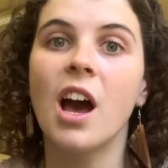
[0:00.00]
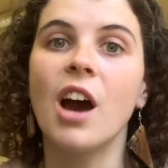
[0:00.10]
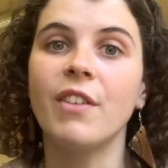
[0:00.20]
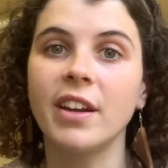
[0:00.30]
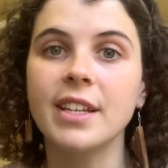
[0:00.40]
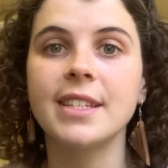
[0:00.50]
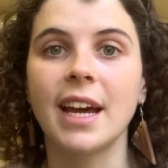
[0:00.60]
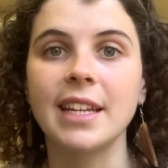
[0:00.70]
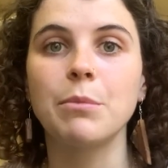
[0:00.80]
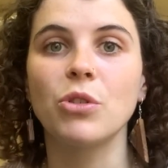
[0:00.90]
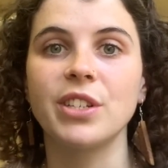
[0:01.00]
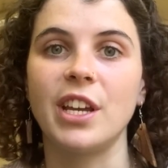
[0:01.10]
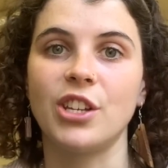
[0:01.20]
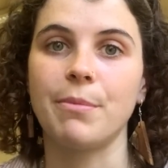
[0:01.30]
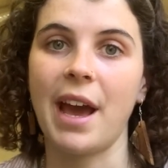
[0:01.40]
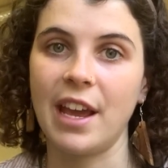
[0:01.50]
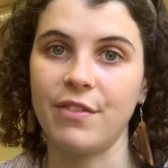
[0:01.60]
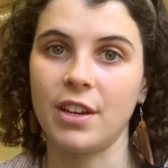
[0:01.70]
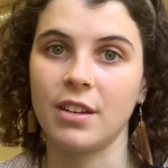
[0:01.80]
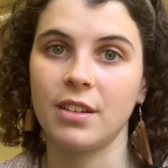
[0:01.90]
of understanding mosquito
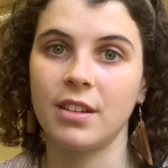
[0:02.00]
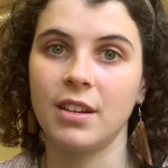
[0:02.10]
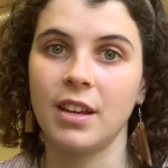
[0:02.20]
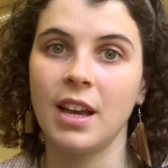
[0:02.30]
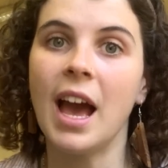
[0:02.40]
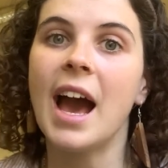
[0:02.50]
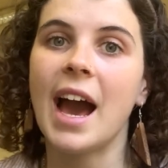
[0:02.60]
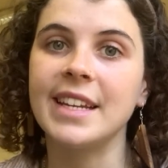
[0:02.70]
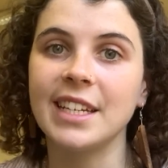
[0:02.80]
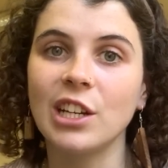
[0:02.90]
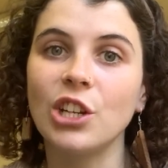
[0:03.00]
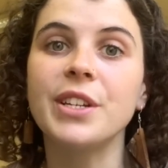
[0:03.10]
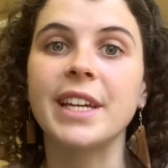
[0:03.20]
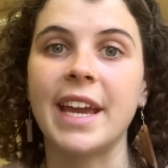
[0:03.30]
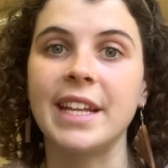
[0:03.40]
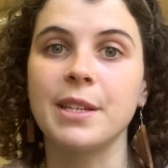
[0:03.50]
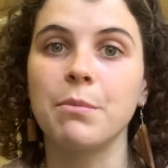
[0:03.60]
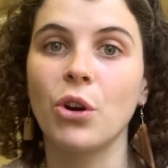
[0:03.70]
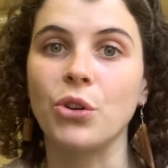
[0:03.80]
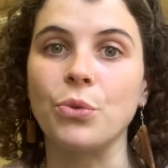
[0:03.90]
behaviour and including it into
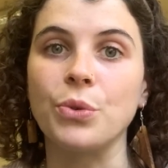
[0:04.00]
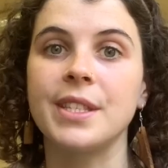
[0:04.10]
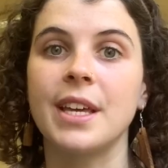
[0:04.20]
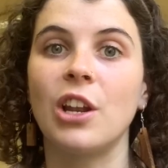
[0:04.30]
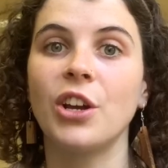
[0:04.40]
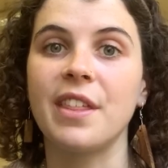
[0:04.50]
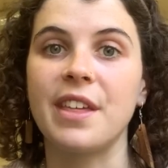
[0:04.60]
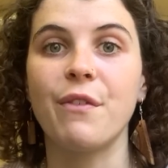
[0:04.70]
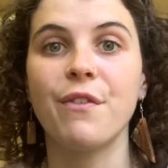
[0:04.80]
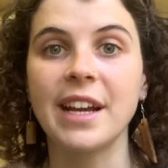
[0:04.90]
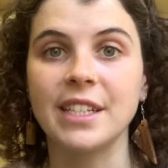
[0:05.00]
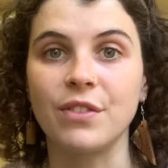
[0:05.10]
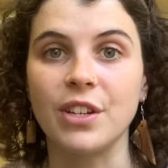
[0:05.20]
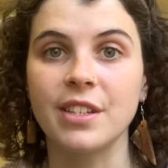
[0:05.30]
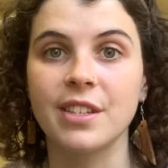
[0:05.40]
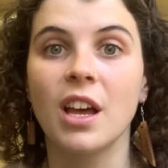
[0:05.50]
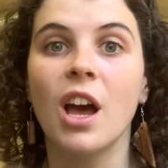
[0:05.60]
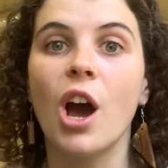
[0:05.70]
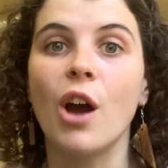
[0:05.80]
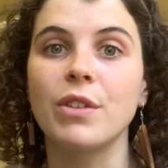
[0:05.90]
models that look at the effectiveness
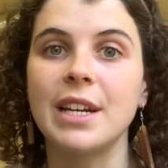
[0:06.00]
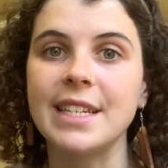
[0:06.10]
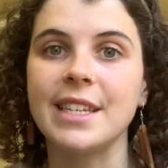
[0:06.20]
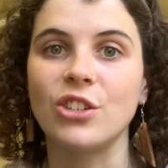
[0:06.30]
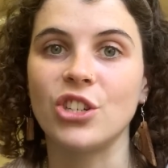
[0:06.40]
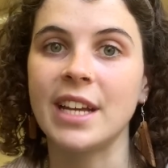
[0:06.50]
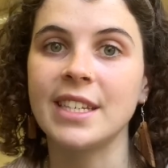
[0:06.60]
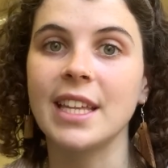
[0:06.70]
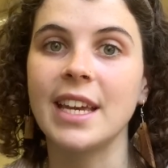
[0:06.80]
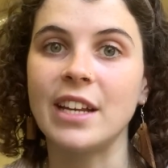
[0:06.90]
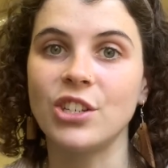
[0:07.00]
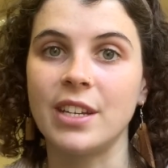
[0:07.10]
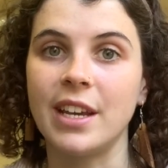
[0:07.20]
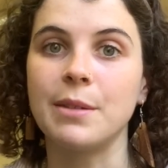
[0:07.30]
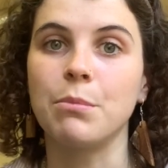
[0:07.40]
of releasing genetically engineered